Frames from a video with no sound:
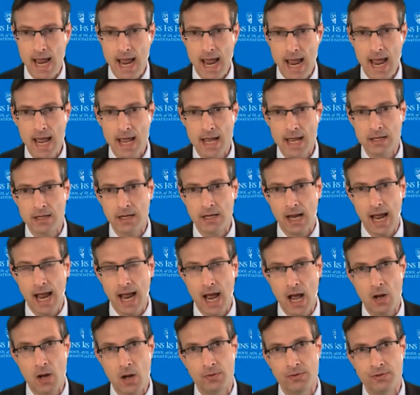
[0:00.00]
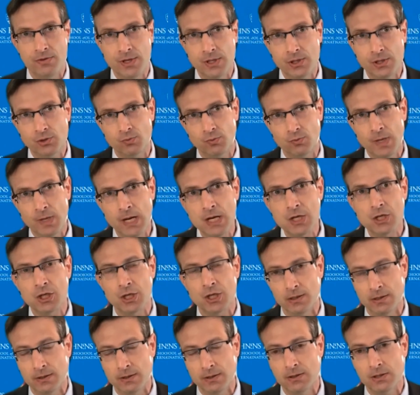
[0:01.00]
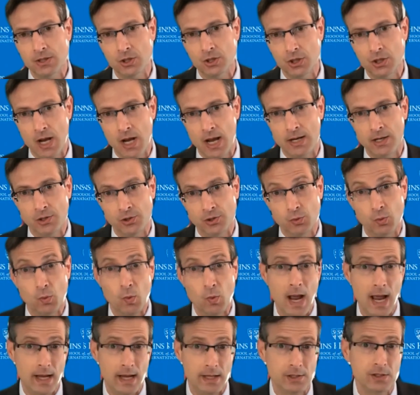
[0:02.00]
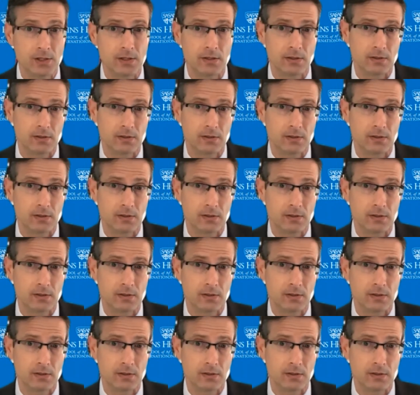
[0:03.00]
and how this region to China's west,